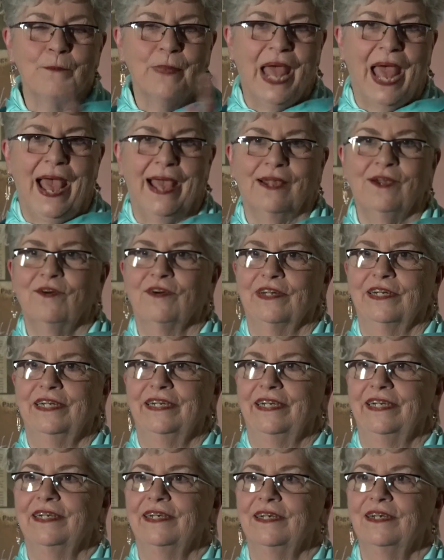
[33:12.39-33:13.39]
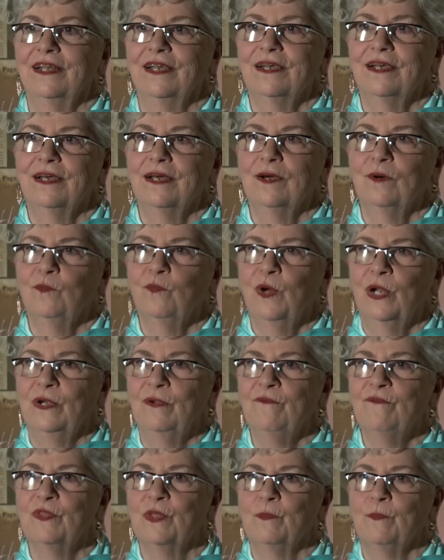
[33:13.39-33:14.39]
back on it, one
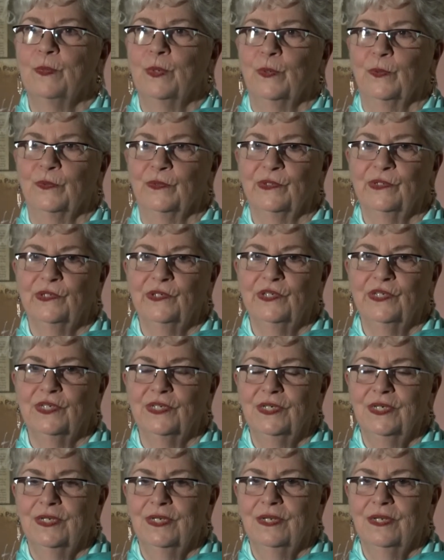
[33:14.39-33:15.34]
of the most